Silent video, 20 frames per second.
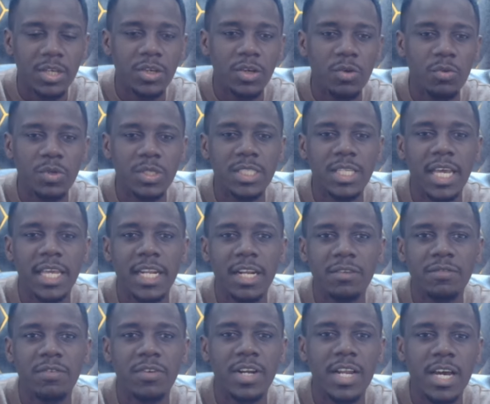We sign out
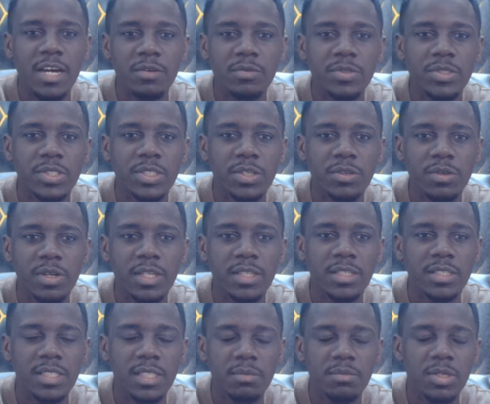for now. See you later.
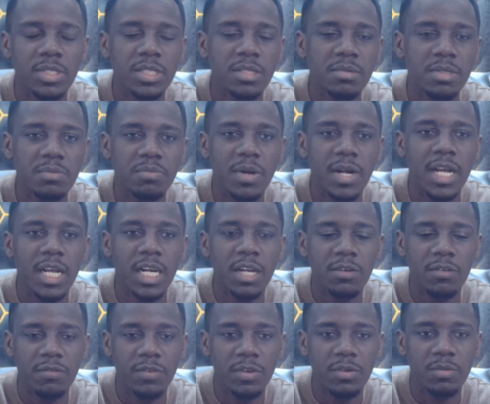The Muslims,
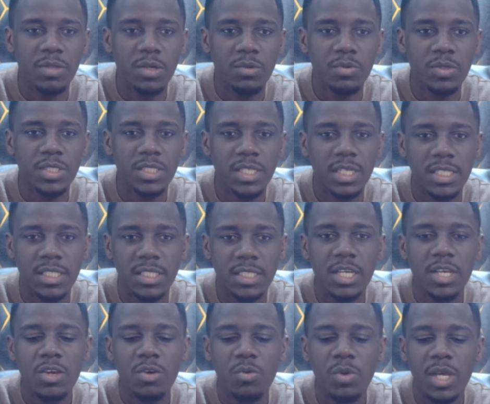Barakallahu fikum. The Christians,
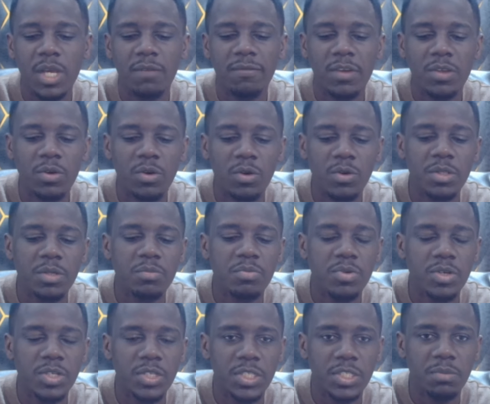we cover you all in the
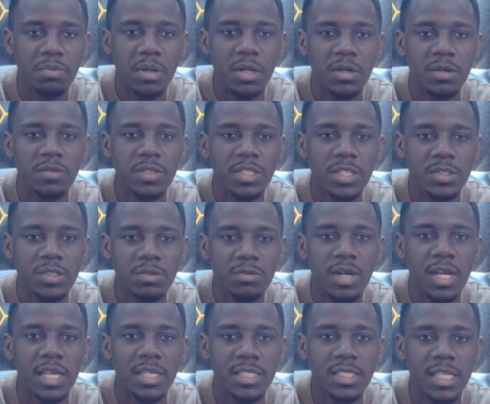precious blood of Jesus
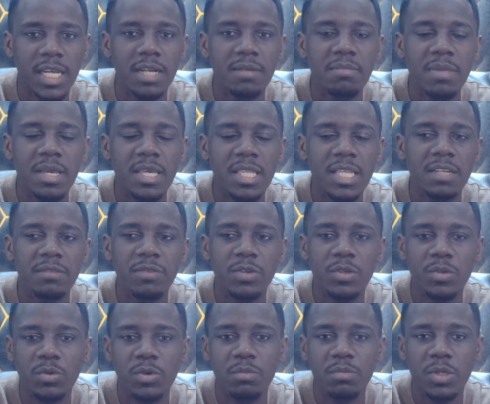Christ. And may the living
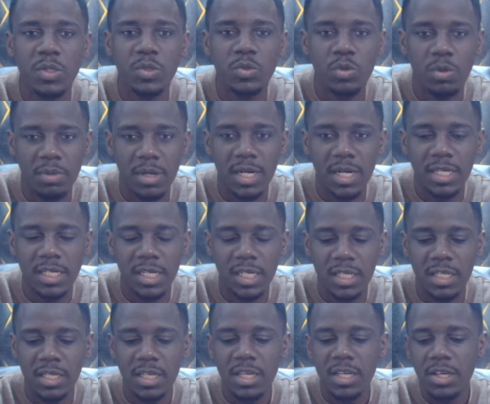to God bless you
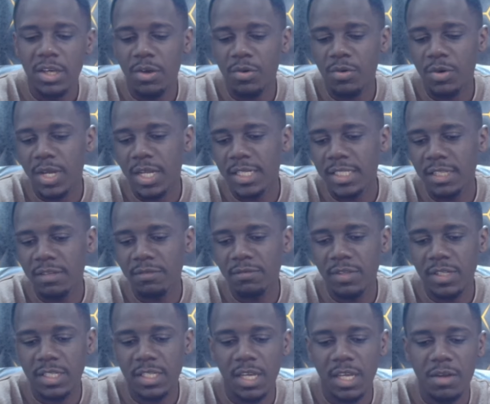abundantly. Rock and
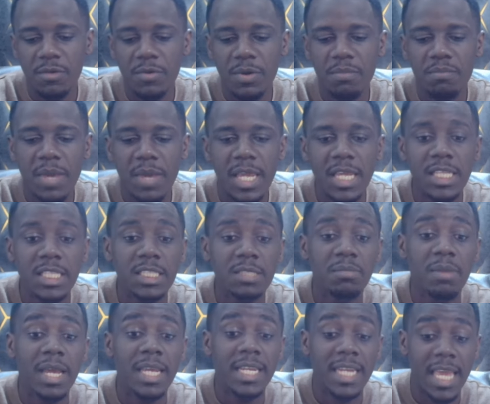David remains
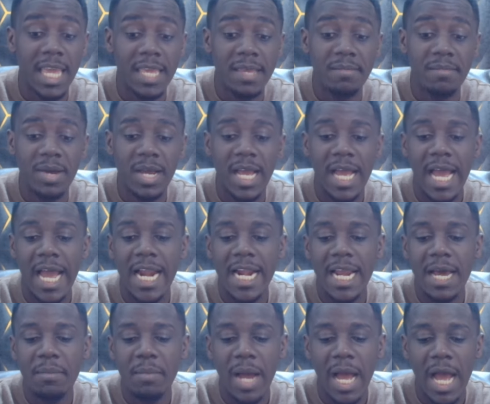my name. And
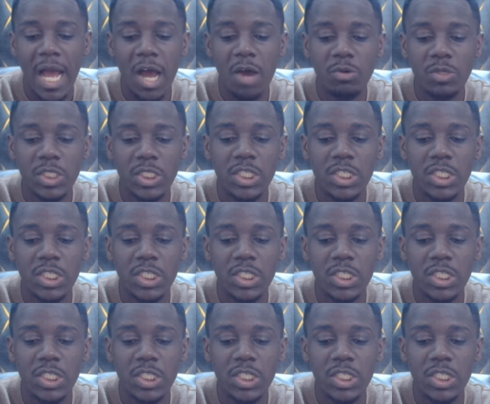I'm out